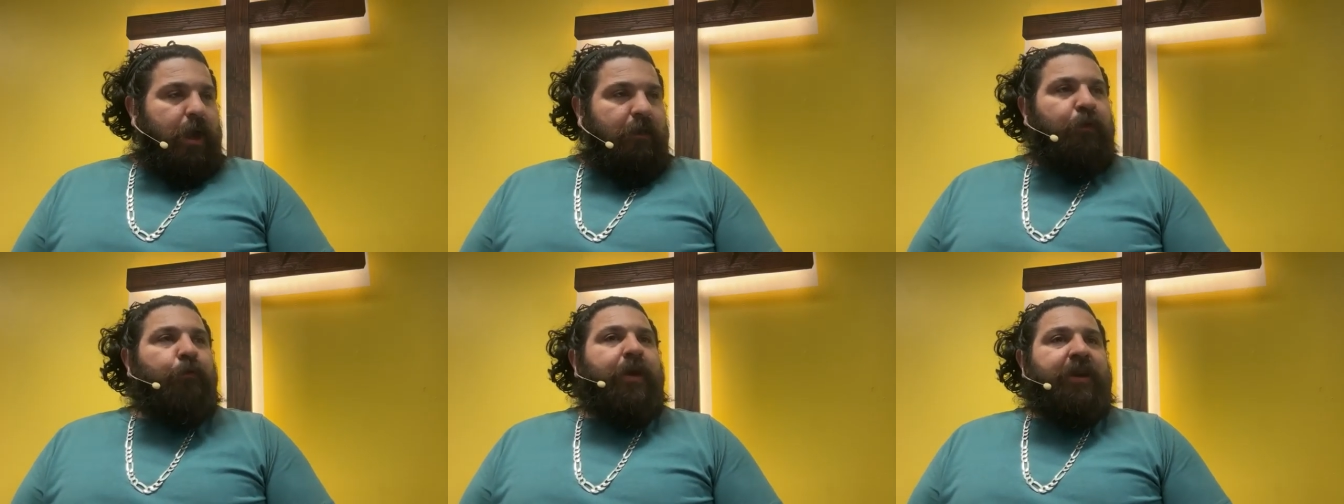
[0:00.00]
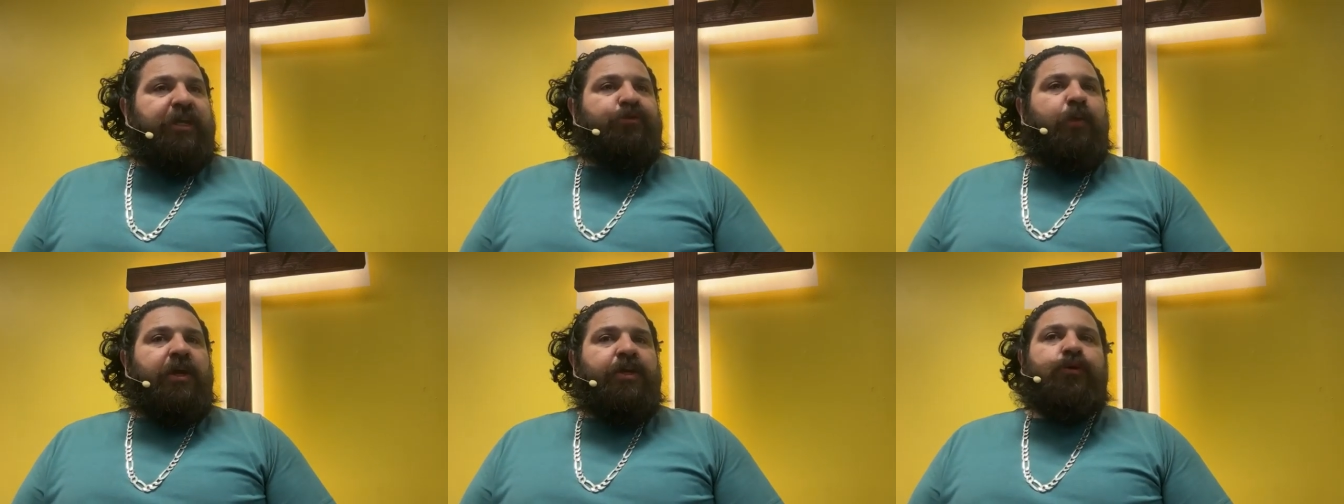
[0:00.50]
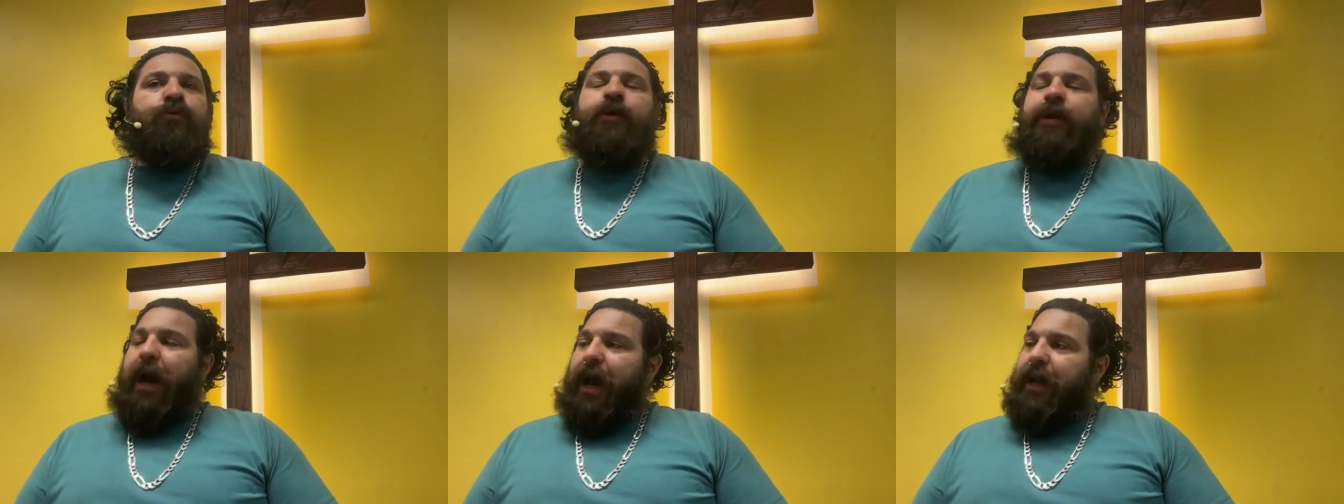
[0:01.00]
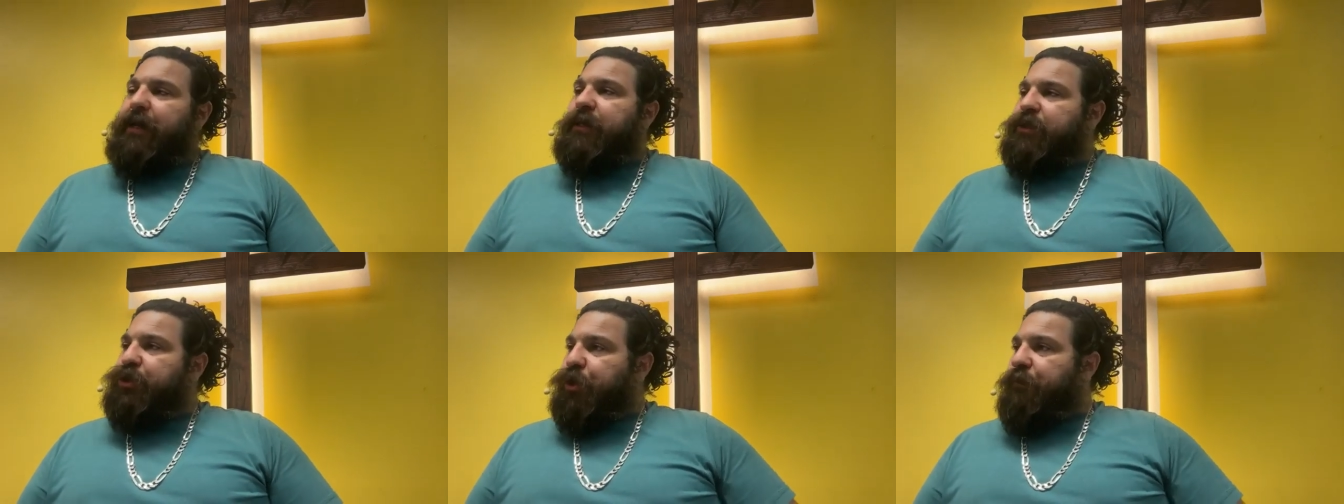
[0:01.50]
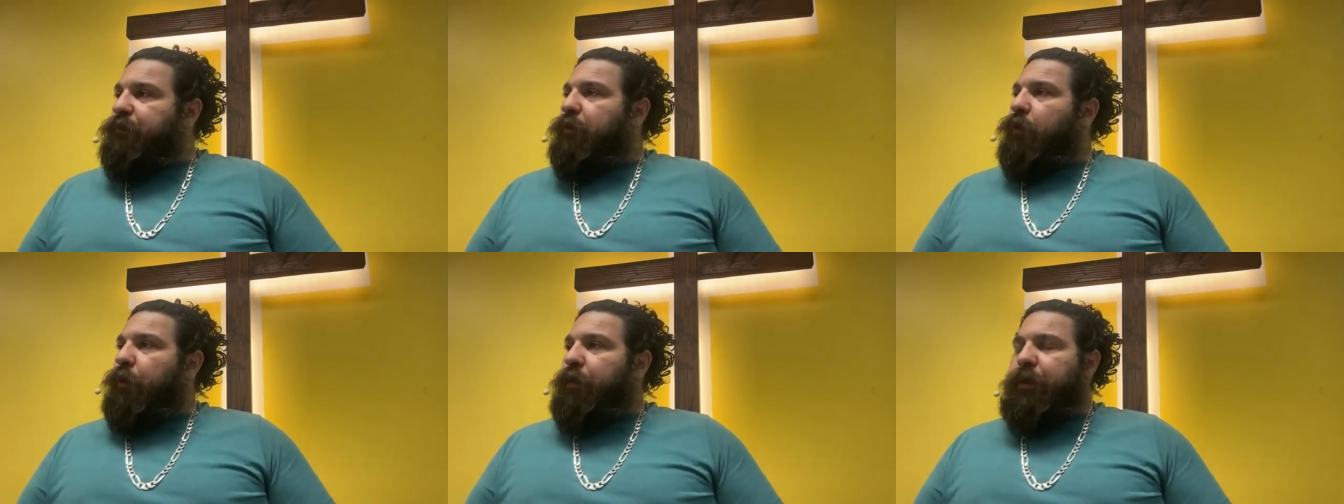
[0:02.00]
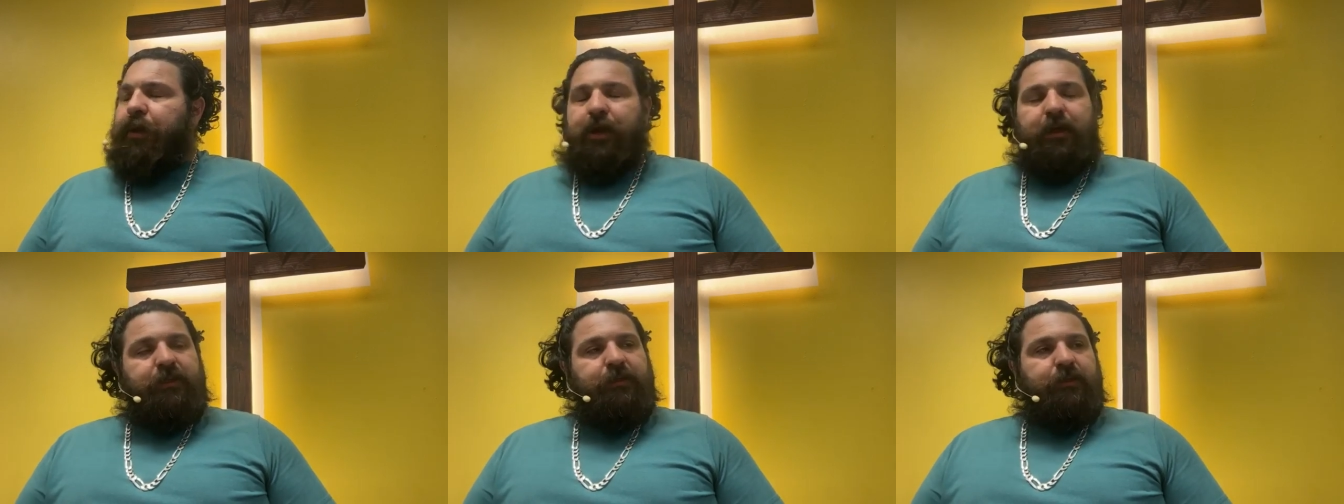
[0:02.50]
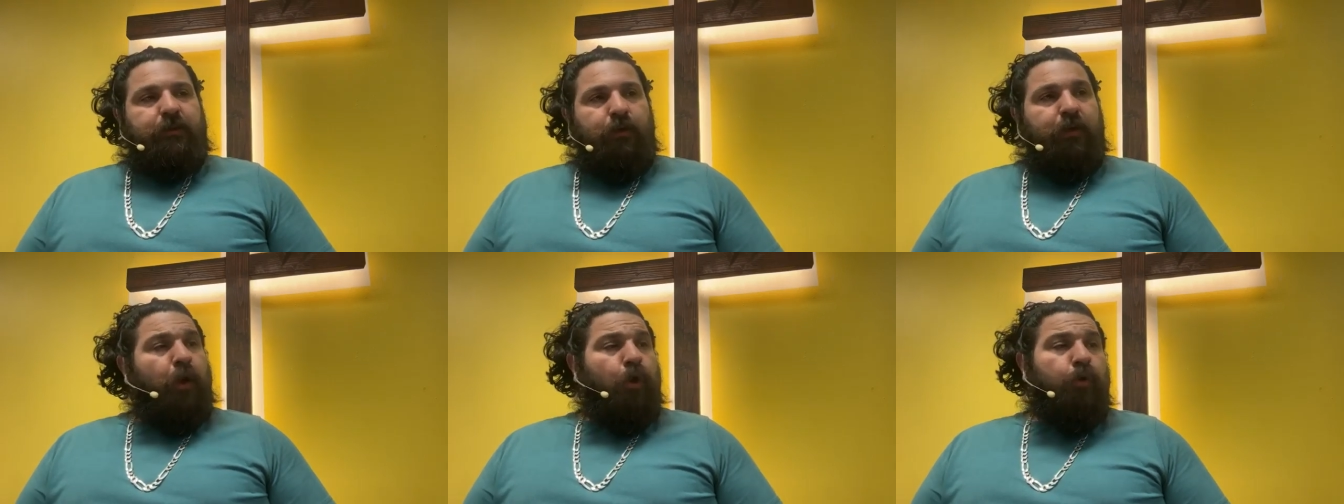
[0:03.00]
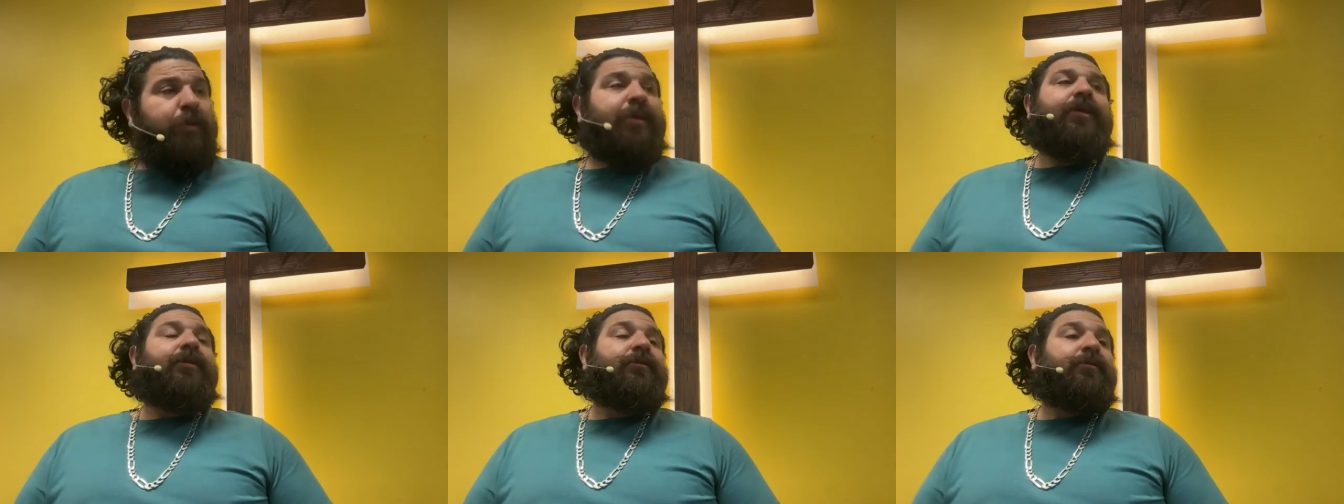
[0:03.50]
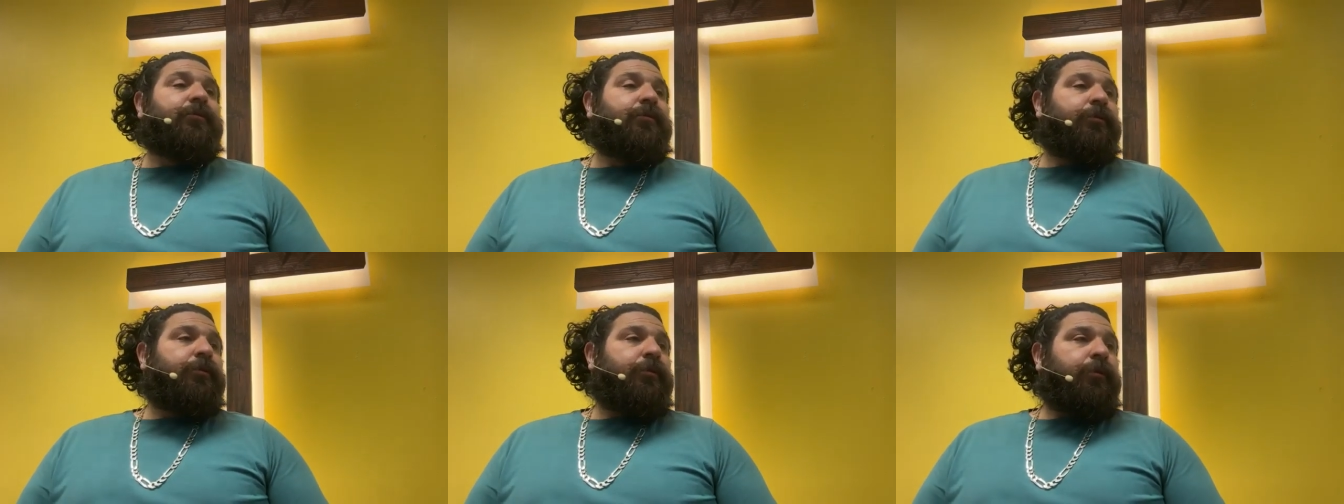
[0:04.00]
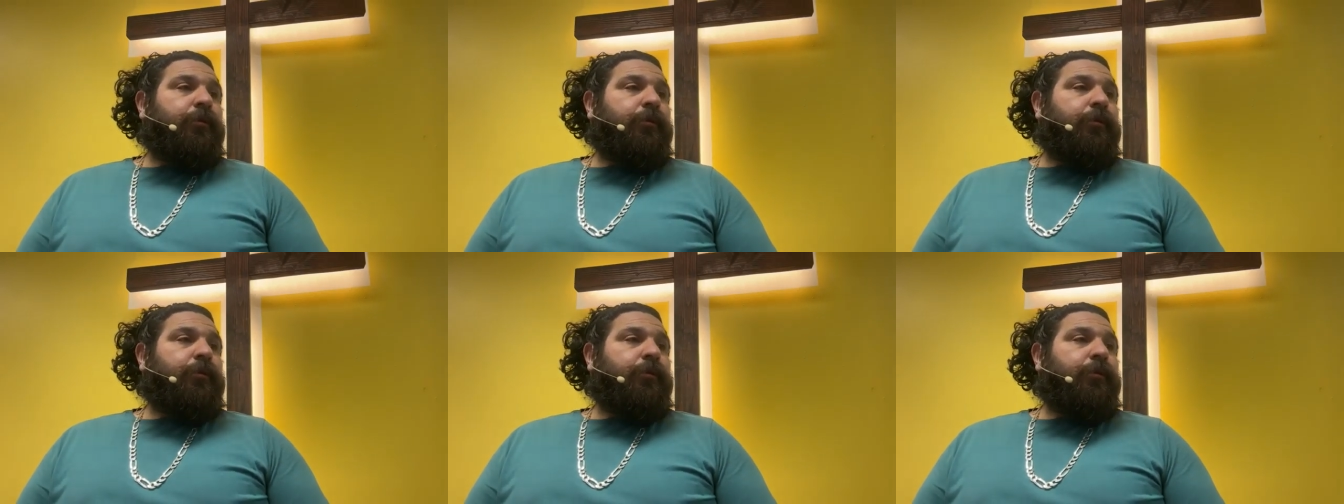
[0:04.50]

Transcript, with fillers: And the greatest way you and I can serve the Lord is with our obedience.